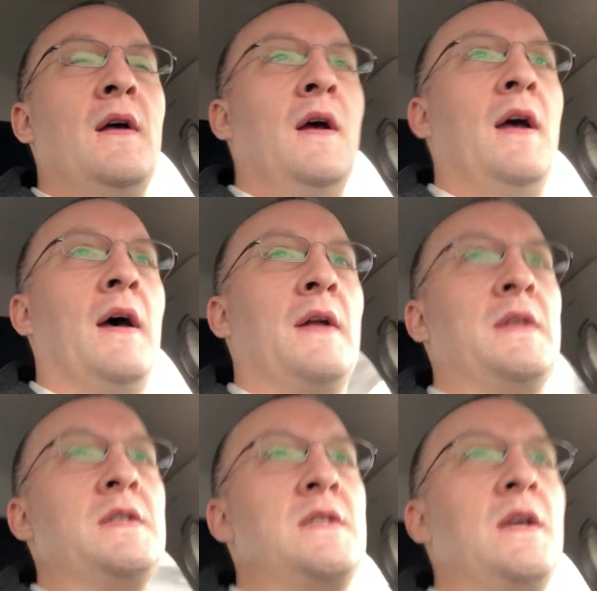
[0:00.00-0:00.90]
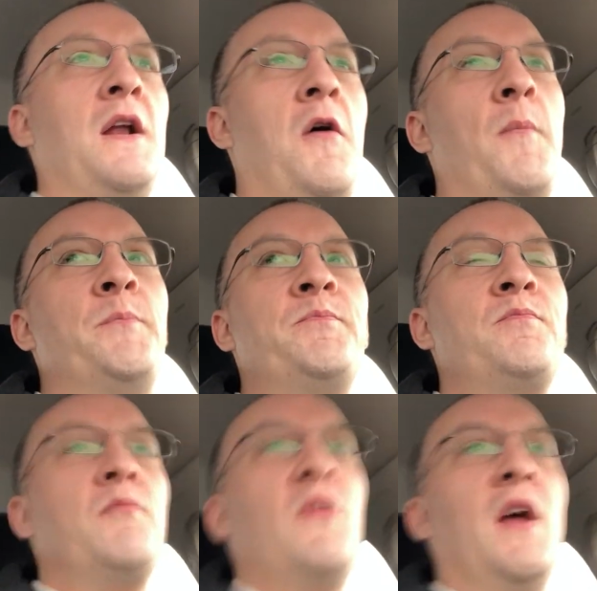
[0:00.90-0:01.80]
And
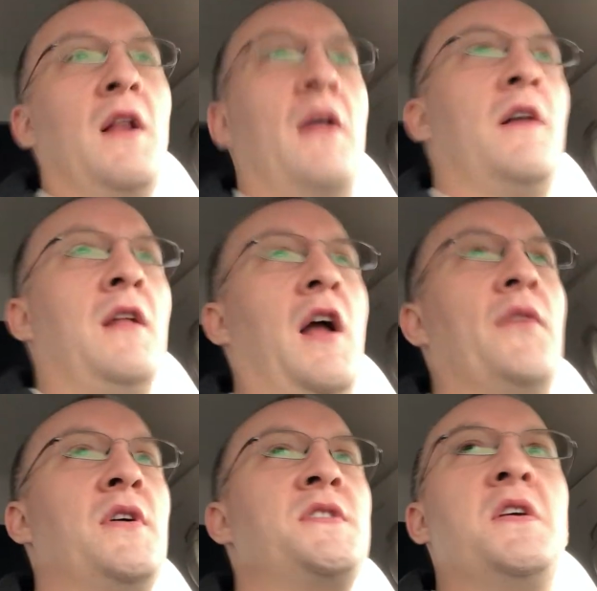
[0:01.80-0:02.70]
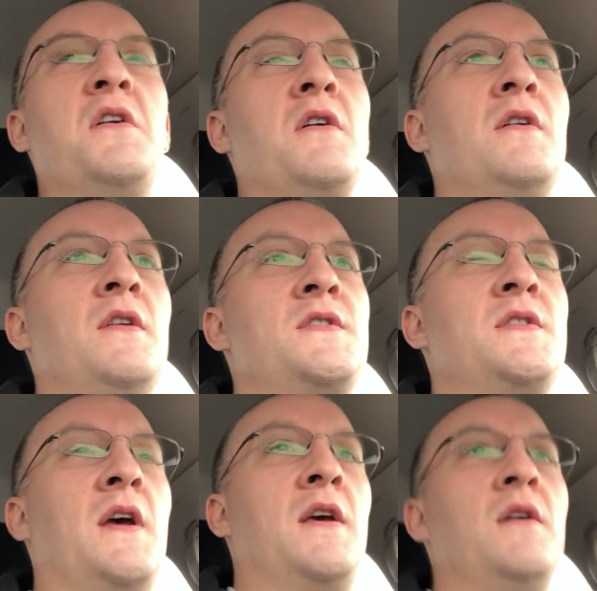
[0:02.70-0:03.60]
a lot of us here,
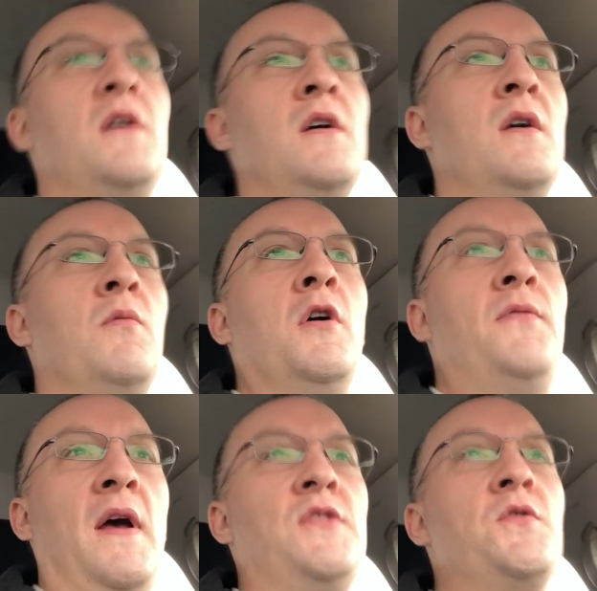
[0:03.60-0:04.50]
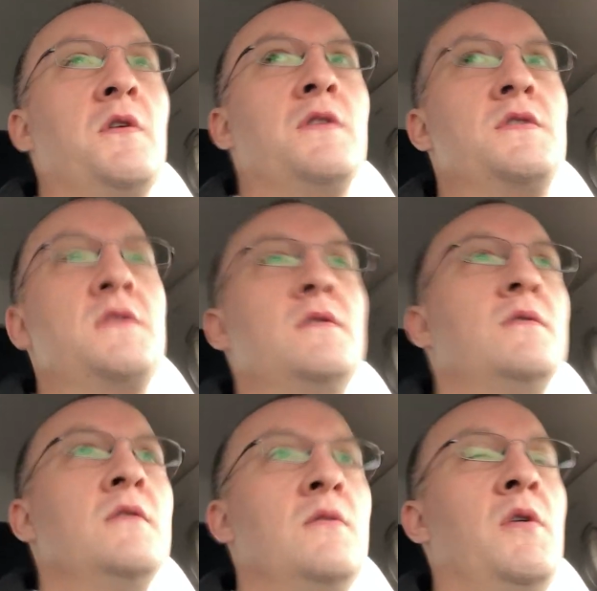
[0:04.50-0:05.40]
it's like we're adventurers.
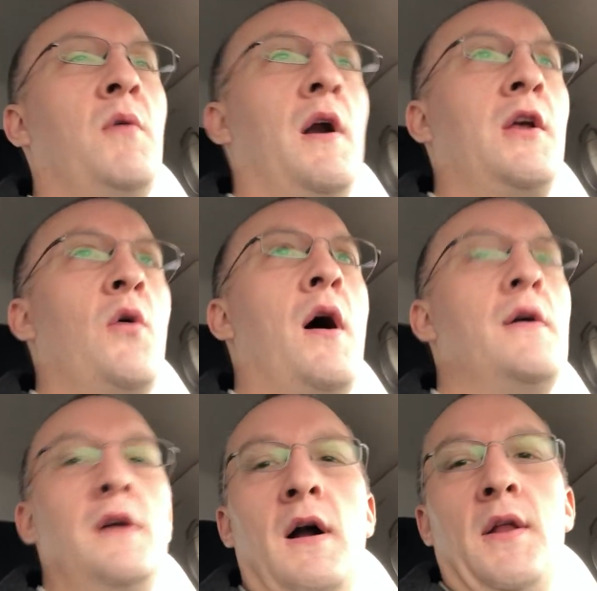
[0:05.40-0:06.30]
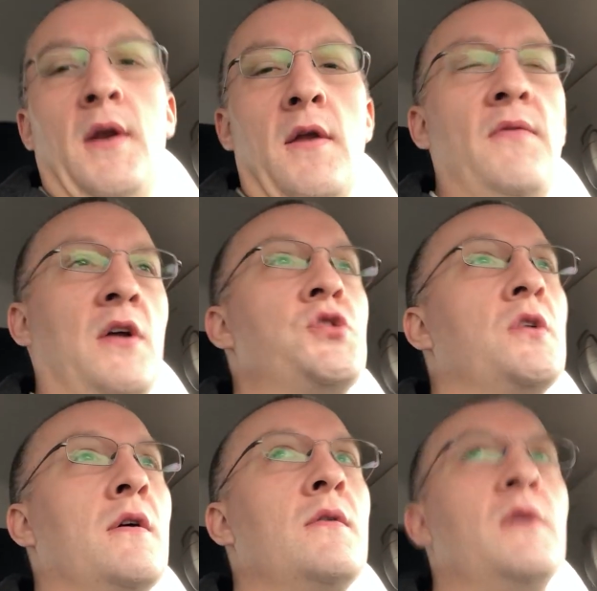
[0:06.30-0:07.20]
We want to go out on an
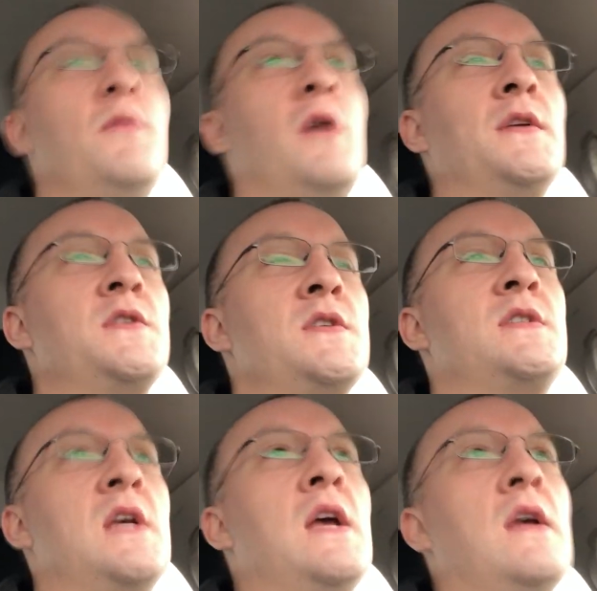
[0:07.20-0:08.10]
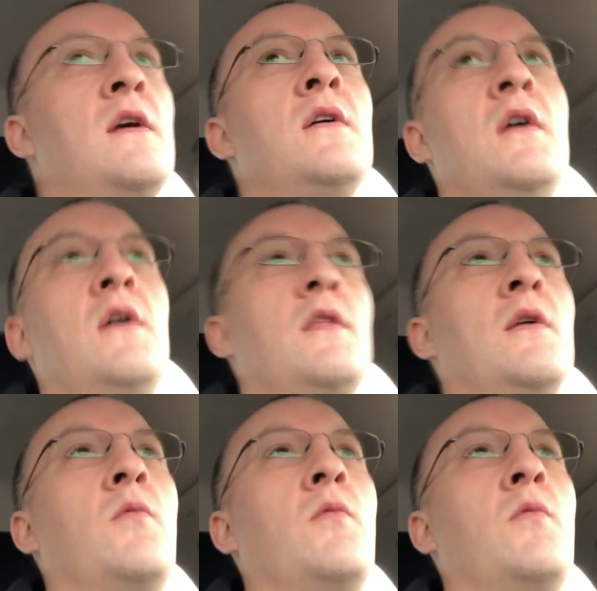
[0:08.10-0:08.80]
adventure. We want to see the